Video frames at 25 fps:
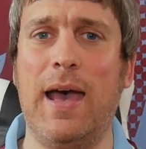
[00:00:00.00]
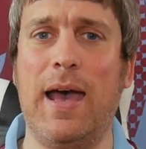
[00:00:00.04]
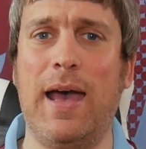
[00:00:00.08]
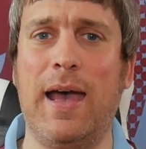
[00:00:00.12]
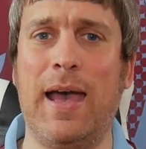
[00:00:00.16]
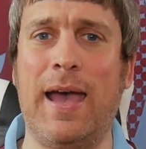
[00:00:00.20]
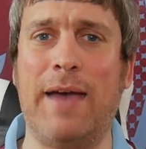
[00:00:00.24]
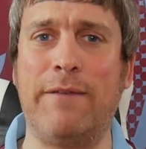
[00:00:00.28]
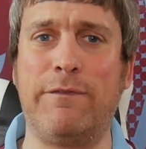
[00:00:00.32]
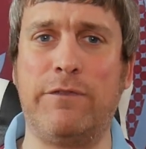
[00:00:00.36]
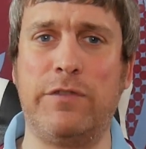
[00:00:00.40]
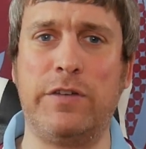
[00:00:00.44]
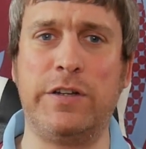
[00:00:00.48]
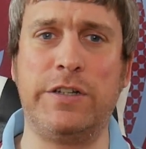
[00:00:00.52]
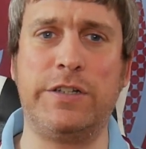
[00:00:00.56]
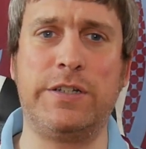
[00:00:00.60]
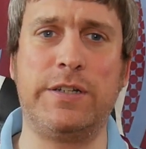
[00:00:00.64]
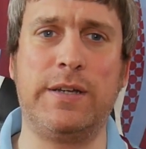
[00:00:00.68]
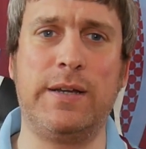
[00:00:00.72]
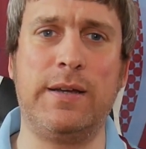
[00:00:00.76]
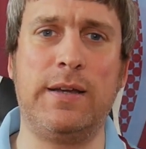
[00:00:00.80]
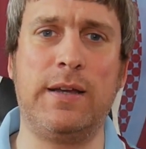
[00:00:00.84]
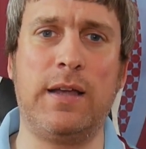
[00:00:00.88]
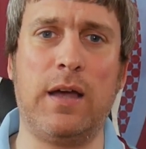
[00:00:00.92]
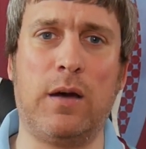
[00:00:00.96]

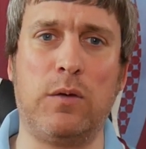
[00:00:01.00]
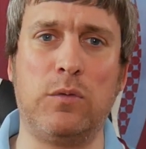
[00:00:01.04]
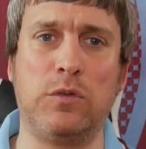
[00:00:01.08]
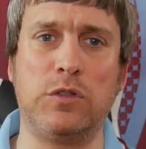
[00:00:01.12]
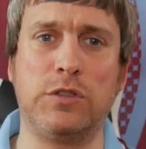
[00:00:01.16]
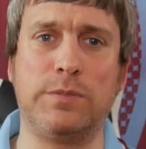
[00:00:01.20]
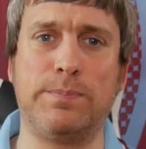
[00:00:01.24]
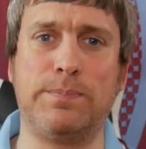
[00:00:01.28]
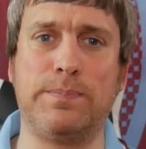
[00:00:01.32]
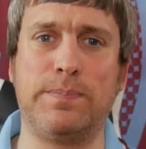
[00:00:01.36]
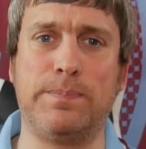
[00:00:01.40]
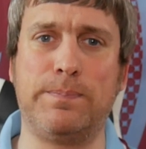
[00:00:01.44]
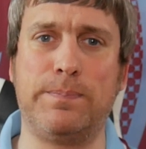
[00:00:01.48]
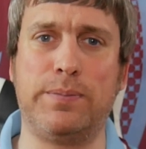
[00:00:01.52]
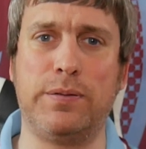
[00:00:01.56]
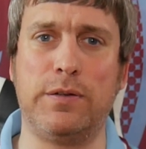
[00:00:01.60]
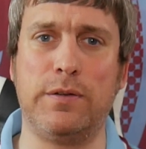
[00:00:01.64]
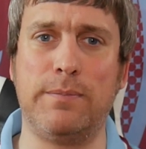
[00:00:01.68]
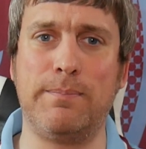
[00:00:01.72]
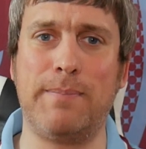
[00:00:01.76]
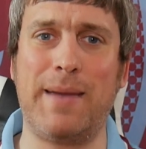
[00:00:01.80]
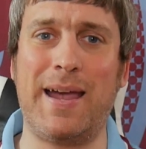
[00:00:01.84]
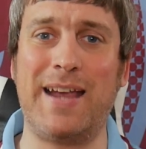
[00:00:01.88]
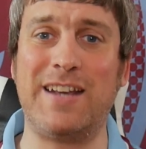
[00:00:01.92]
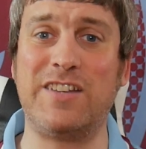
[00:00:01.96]
average goals per
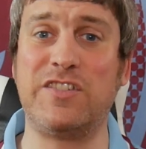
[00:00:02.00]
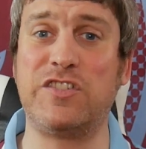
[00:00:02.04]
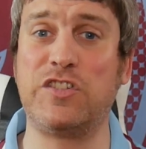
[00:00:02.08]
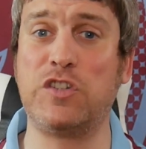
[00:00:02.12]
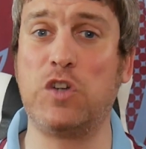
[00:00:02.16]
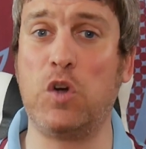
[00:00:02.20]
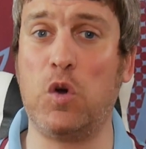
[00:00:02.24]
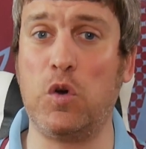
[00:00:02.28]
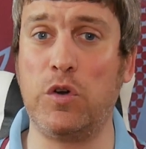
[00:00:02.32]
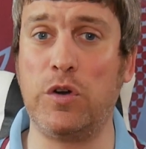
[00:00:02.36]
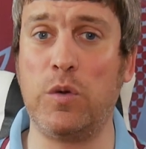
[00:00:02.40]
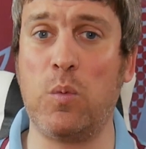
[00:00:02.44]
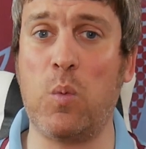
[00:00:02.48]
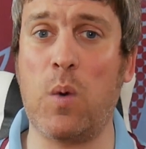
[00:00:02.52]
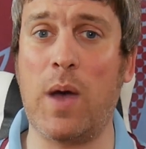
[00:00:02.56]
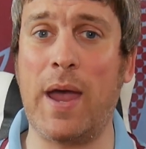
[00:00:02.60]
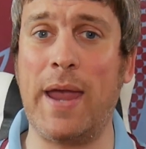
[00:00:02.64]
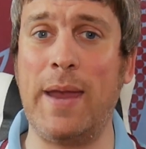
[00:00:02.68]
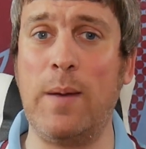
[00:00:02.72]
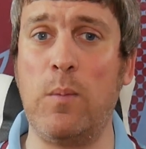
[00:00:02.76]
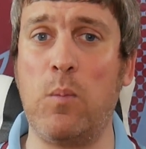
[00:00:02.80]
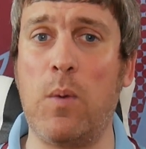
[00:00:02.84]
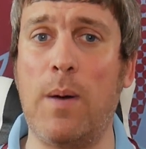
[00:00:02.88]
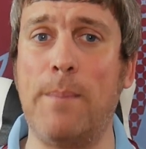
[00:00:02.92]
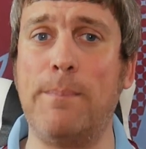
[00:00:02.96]
match scored
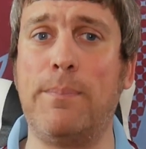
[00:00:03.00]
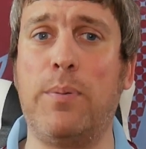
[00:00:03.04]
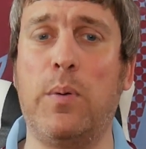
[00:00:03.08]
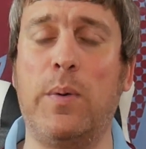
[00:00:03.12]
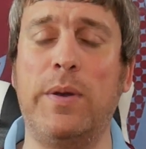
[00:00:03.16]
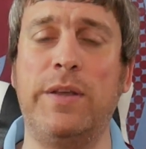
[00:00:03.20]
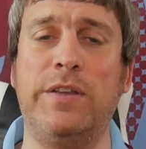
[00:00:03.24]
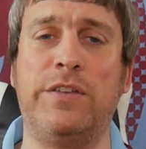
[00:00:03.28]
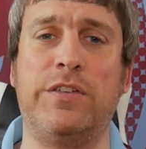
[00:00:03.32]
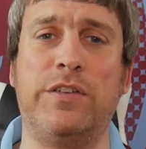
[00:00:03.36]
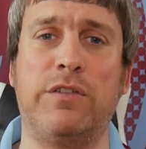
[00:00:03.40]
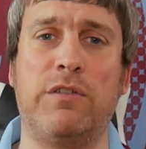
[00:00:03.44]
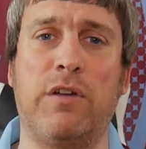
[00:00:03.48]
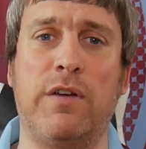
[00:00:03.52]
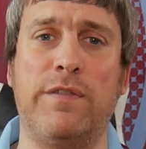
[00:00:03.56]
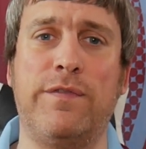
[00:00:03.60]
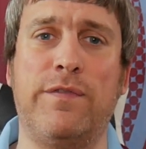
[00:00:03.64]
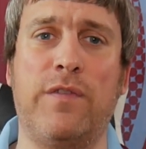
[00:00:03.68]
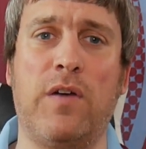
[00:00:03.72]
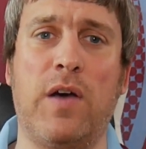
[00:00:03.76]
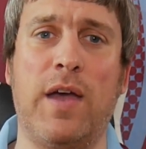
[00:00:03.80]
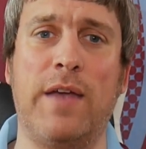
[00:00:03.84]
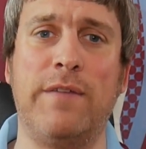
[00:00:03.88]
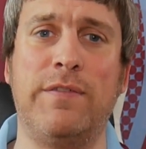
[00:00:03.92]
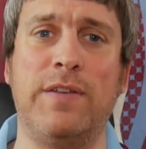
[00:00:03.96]
away,
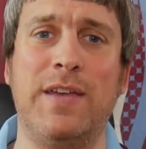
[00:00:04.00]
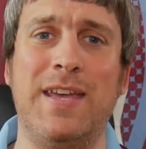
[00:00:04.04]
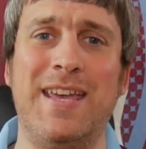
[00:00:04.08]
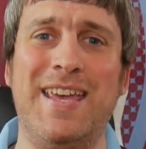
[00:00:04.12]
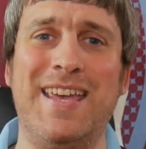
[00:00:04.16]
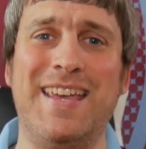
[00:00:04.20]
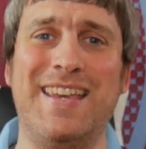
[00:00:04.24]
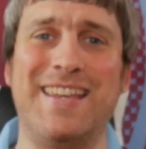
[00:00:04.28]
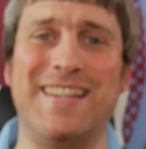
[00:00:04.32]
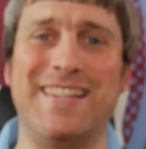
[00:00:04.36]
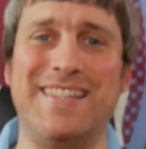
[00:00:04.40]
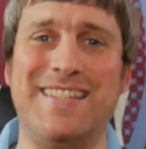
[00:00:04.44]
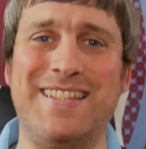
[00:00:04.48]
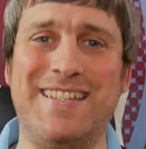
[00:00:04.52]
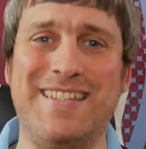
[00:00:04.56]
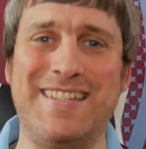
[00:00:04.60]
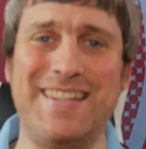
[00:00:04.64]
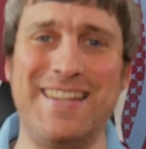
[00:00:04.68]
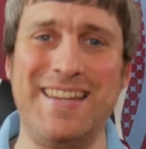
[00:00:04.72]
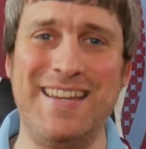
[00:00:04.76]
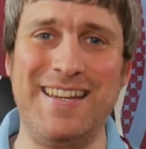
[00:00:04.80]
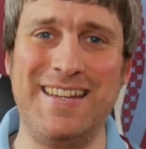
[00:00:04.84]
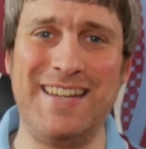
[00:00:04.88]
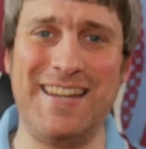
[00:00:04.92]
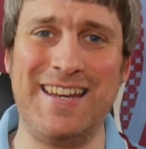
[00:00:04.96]
1.05
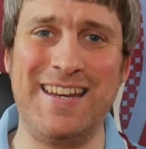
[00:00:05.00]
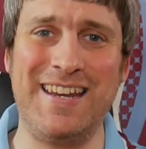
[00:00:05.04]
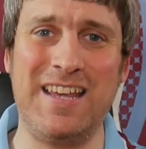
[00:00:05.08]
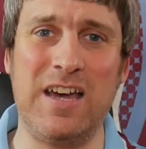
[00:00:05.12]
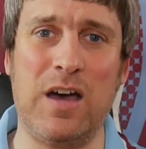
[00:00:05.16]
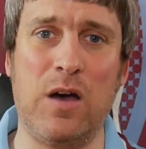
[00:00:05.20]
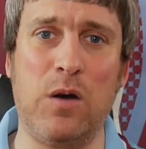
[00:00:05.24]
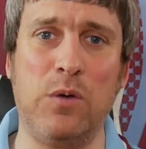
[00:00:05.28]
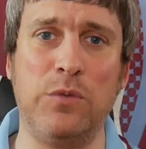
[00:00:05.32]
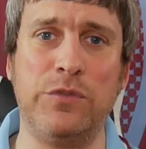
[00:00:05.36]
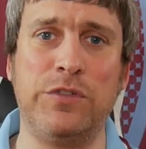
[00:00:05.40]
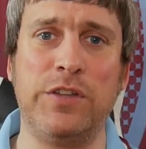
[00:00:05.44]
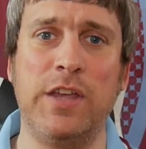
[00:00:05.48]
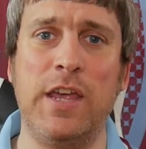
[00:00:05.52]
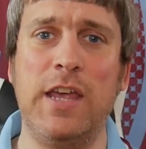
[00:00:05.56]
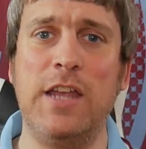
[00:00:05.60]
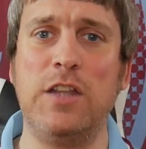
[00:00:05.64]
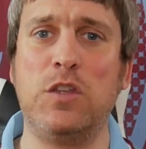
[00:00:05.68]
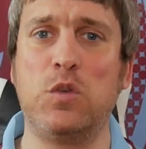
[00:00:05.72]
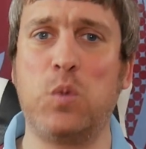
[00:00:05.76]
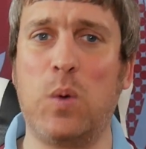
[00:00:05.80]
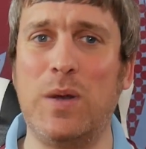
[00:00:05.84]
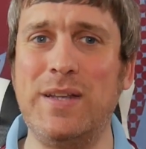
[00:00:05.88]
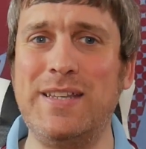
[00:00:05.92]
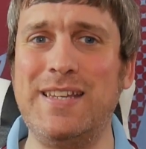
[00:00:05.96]
conceded goals,
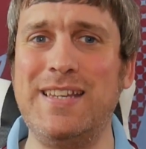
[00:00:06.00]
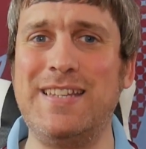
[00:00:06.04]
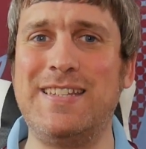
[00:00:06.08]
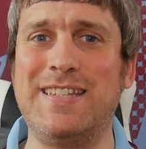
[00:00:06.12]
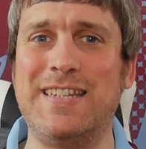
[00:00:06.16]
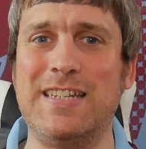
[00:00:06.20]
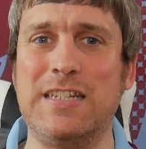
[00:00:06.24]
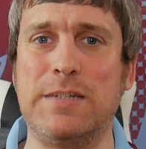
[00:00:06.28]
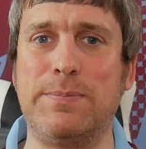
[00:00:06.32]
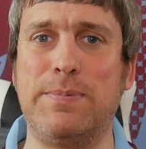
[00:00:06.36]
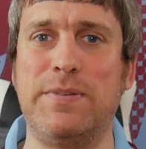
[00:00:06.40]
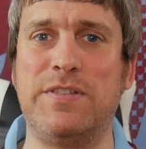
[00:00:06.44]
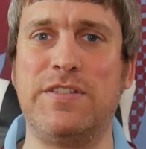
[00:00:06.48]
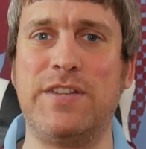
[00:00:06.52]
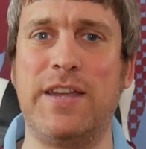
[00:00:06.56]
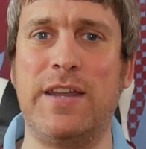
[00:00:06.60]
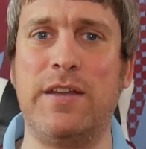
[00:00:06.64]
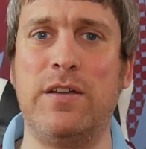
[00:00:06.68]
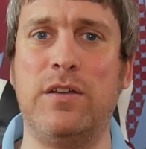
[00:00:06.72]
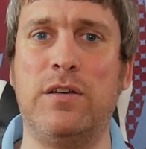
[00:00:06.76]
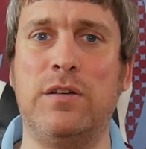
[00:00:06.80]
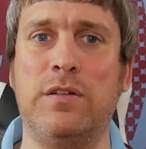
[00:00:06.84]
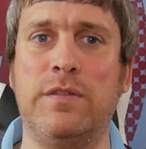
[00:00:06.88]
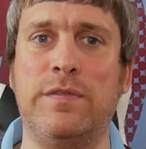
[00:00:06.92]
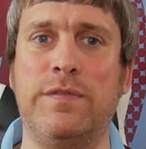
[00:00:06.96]

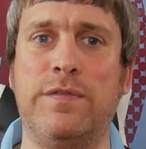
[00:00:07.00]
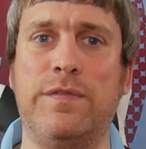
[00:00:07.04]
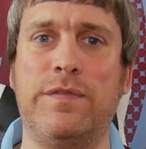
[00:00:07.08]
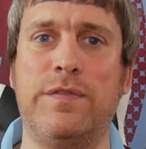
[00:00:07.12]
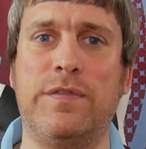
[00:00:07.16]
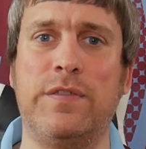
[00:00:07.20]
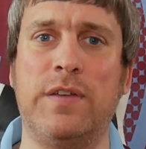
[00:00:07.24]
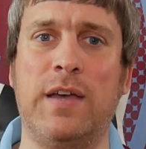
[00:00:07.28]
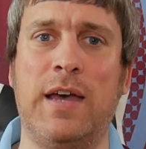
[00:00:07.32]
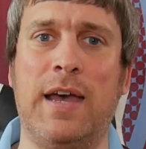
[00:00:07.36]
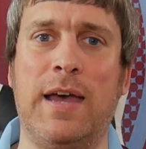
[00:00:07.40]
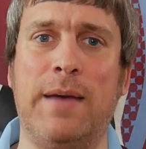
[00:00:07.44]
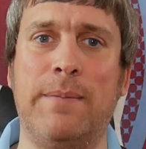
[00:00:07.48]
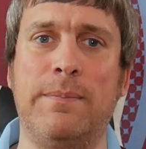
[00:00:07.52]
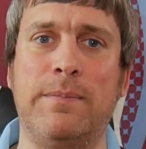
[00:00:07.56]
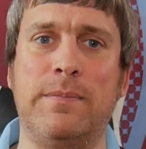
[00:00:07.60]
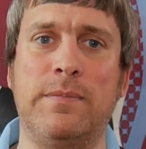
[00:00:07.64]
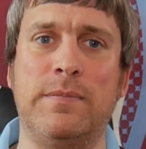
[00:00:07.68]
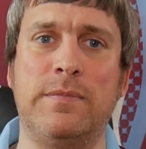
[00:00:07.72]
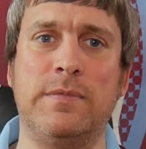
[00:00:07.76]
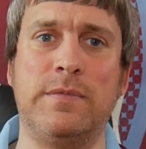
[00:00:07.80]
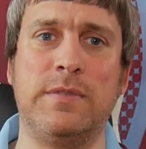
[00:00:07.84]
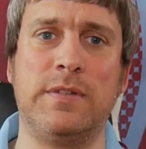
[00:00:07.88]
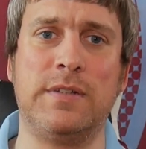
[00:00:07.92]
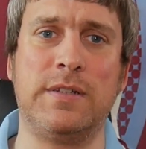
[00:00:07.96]
26% of
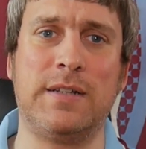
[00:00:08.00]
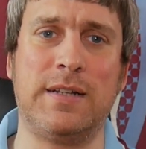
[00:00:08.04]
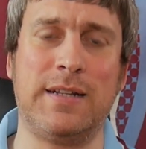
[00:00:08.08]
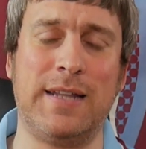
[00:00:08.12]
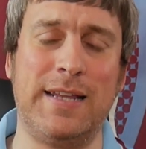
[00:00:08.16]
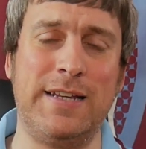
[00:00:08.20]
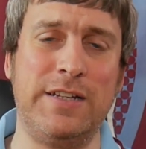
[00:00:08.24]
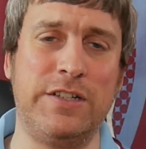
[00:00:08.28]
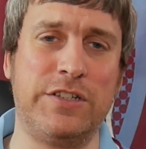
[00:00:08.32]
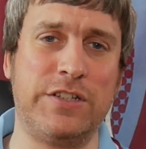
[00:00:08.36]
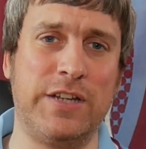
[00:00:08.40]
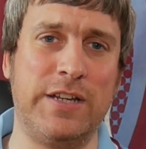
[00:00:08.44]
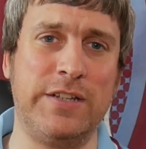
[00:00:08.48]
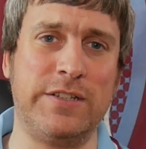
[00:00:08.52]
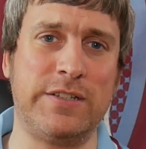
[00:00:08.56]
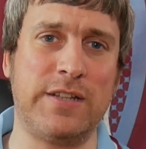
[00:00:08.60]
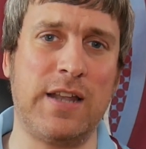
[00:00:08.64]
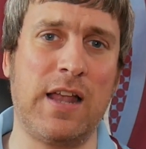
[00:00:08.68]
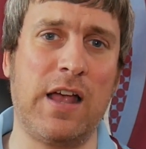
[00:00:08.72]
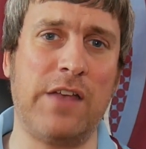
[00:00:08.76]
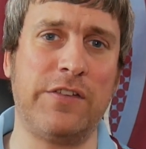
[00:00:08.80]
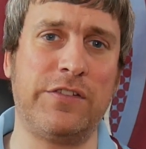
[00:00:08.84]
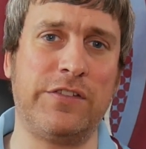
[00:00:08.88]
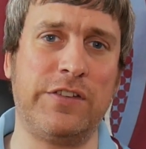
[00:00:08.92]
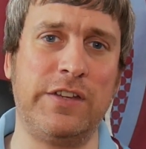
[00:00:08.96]
clean sheets
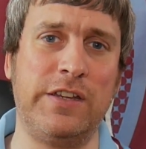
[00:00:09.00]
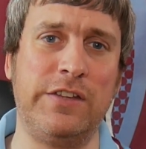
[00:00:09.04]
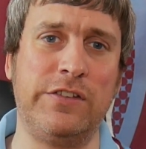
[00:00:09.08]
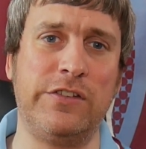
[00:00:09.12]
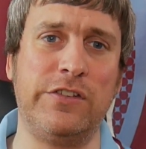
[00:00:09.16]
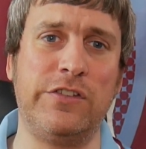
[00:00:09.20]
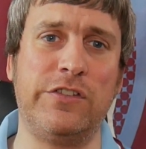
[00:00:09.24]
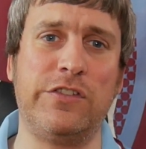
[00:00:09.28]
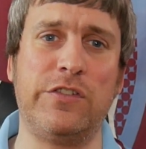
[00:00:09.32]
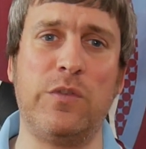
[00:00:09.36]
last season.